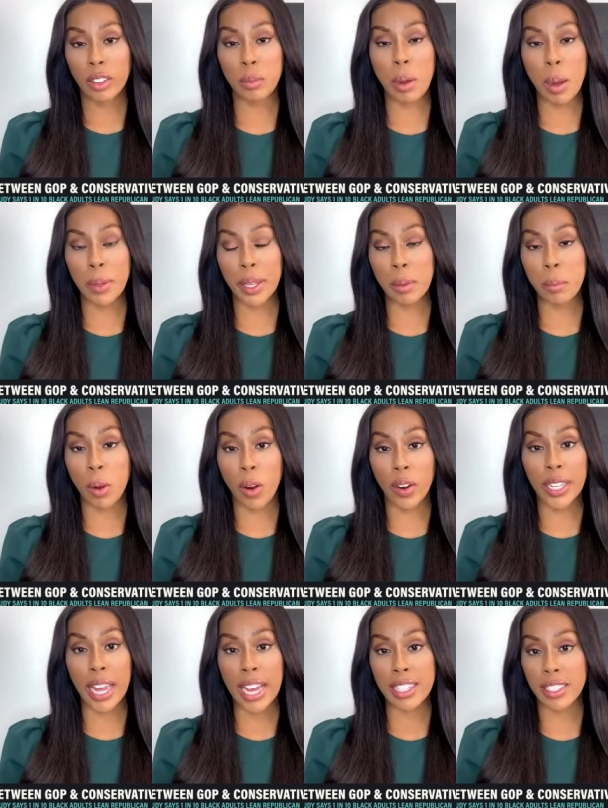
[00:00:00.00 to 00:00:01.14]
the Republican
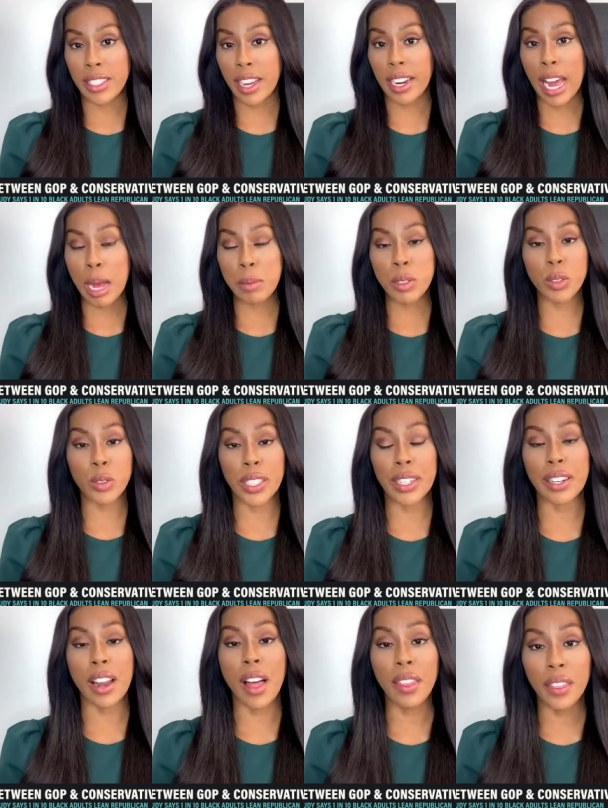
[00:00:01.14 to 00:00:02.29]
Party has done absolutely
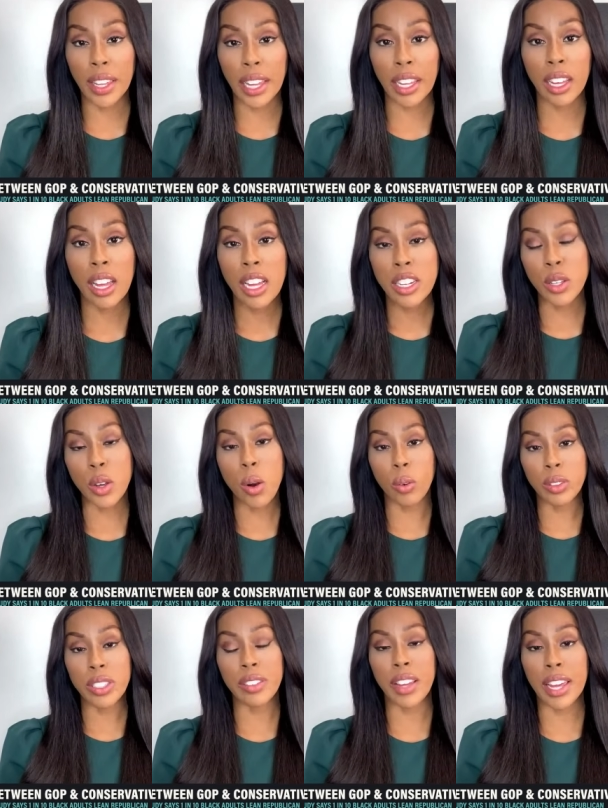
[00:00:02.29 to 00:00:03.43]
nothing to
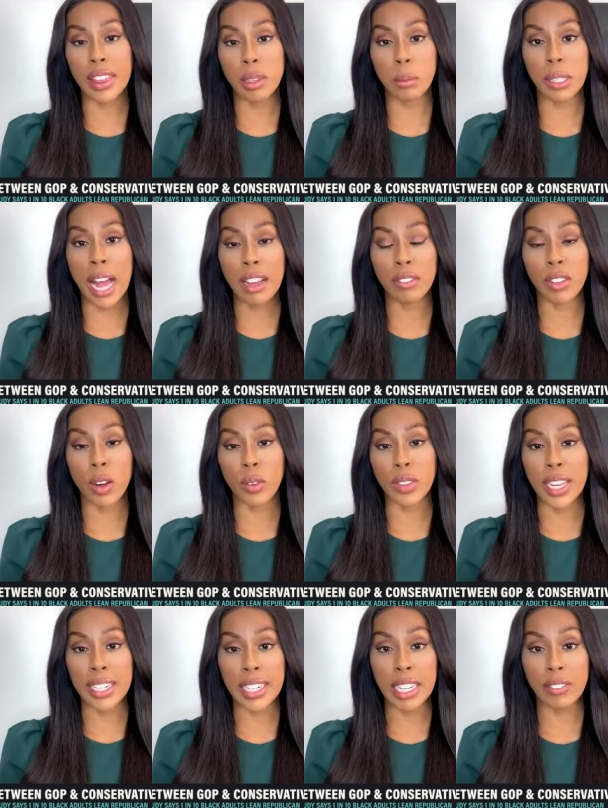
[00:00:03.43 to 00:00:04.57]
cultivate the black vote.
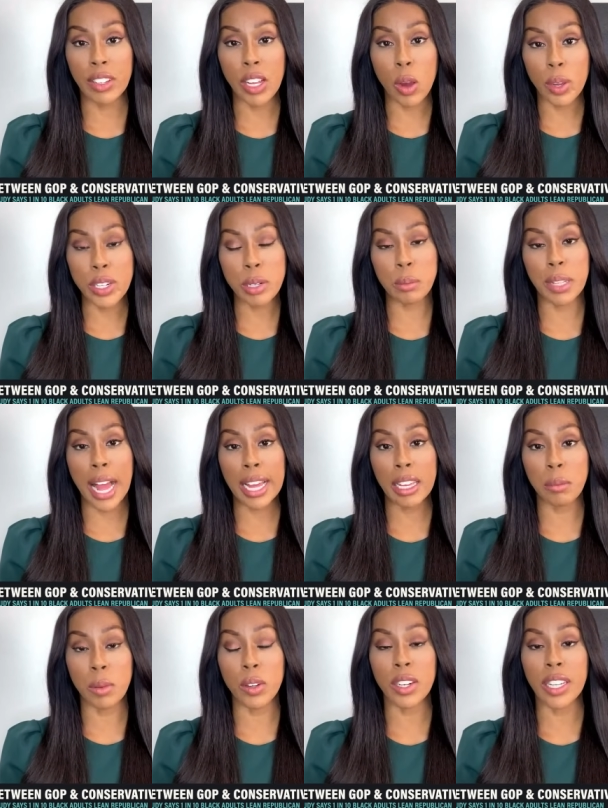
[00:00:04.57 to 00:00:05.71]
They didn't even go into black
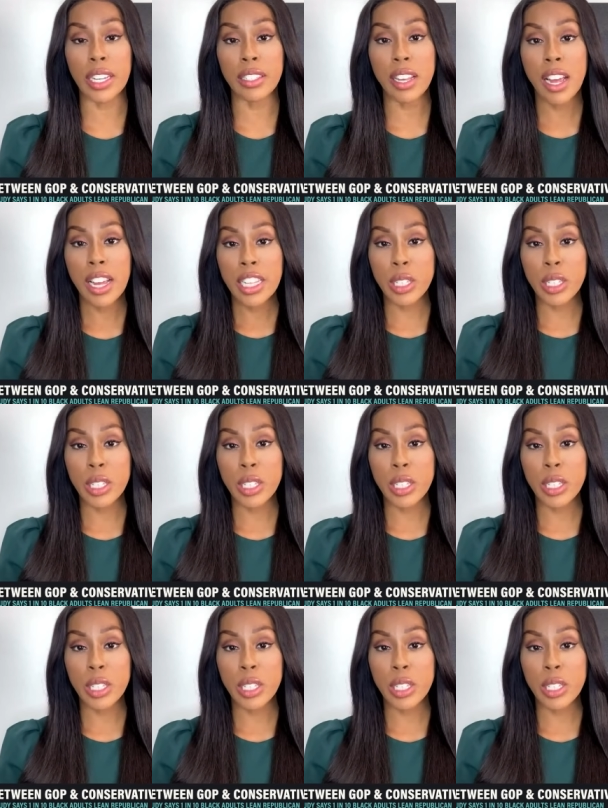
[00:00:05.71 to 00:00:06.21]
communities.